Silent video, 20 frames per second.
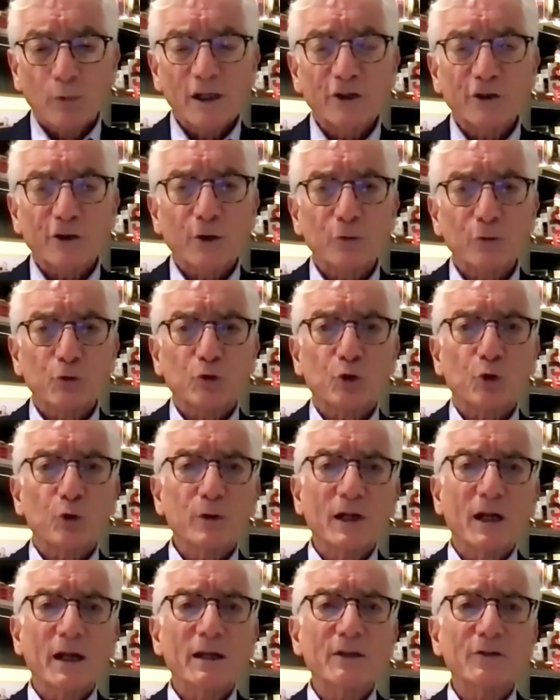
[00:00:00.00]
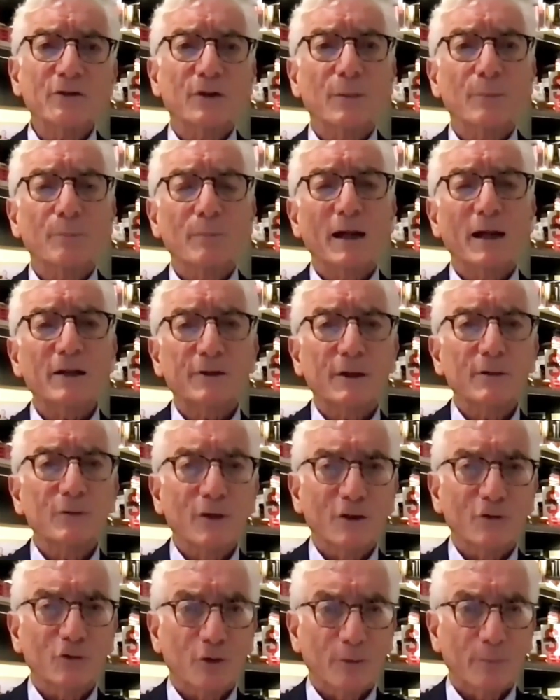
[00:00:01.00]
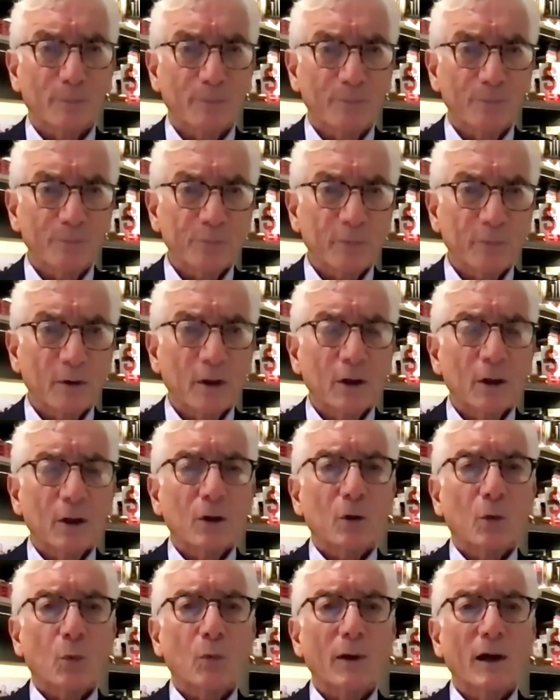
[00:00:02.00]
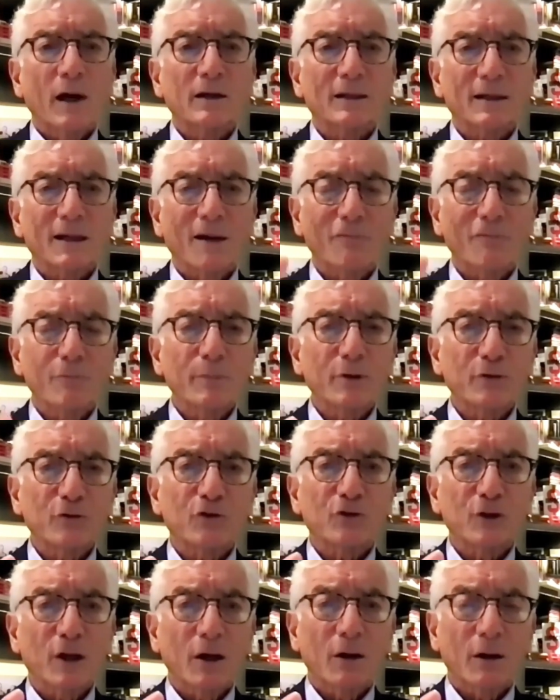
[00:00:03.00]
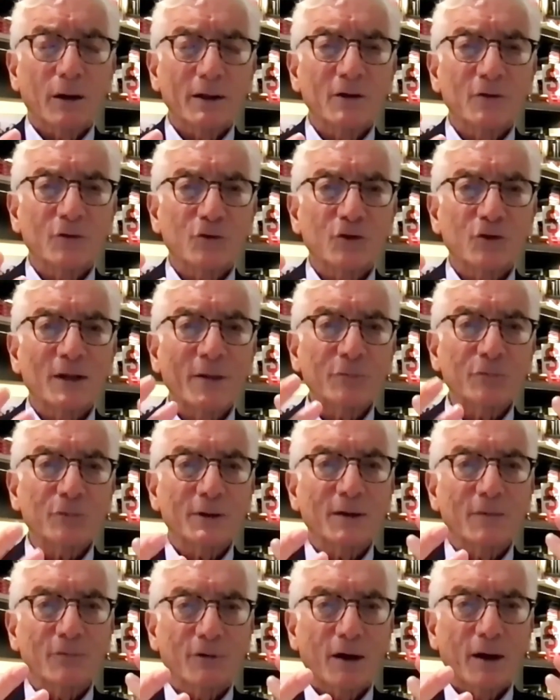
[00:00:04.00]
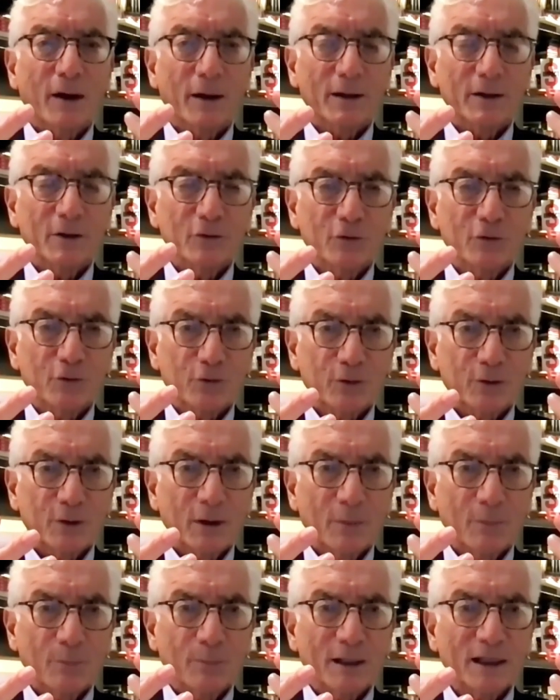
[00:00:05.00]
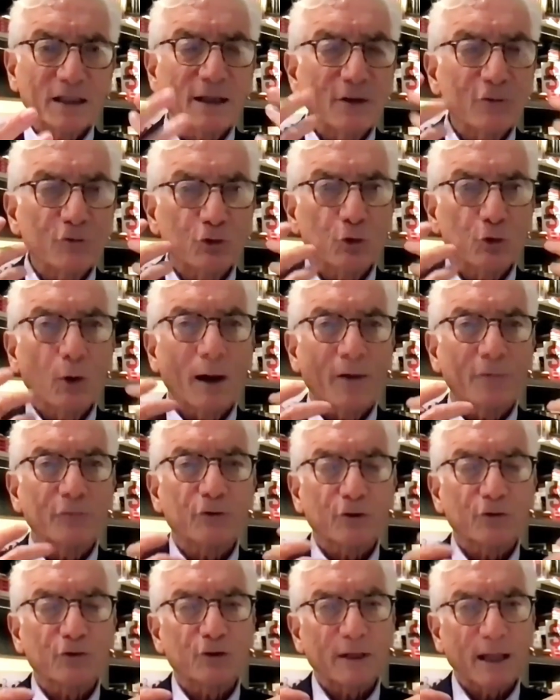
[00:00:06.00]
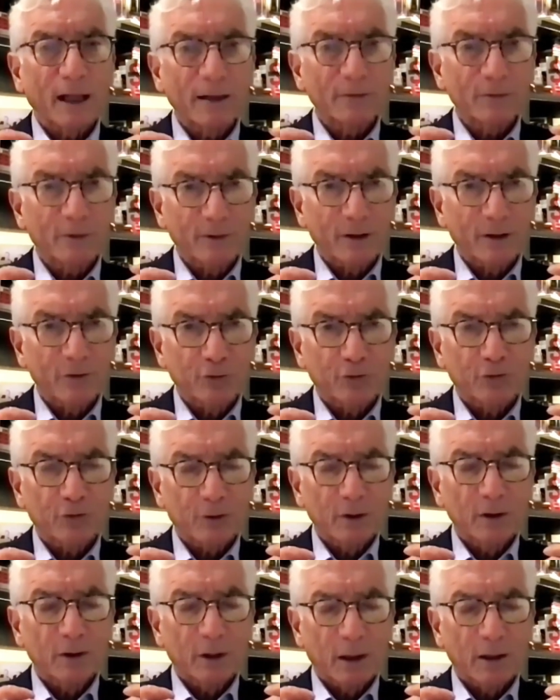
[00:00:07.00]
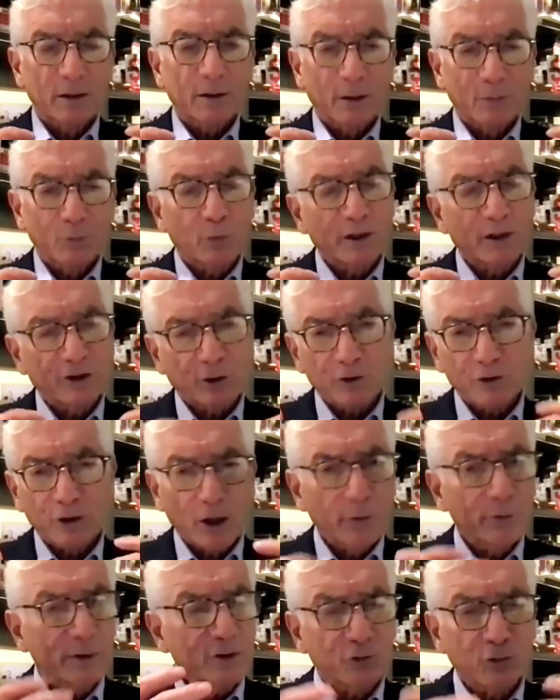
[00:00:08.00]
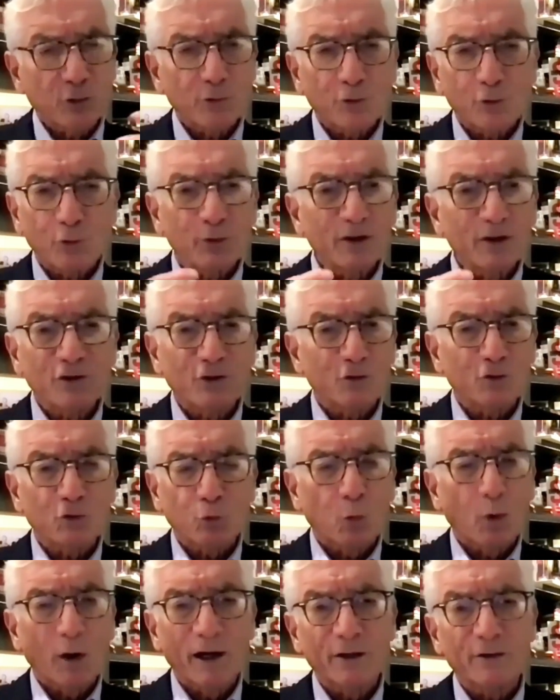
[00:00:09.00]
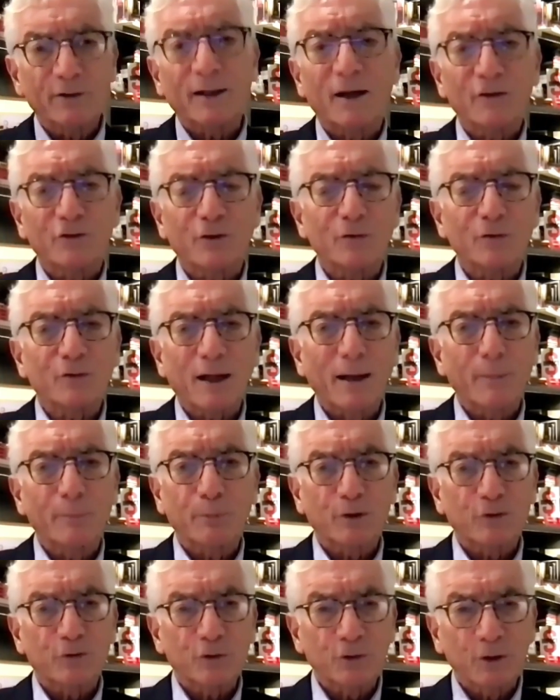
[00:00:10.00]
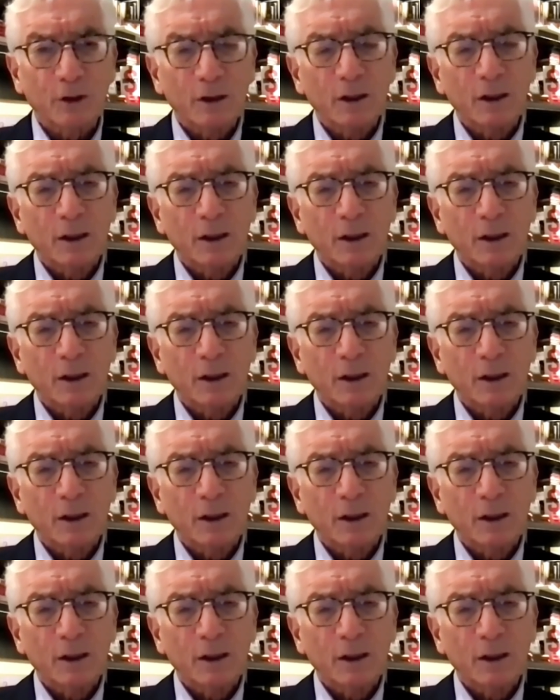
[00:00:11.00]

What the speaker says: we can create a mechanism where governments are incentivized, begin to understand this, and we can go into the reasons why it hasn't happened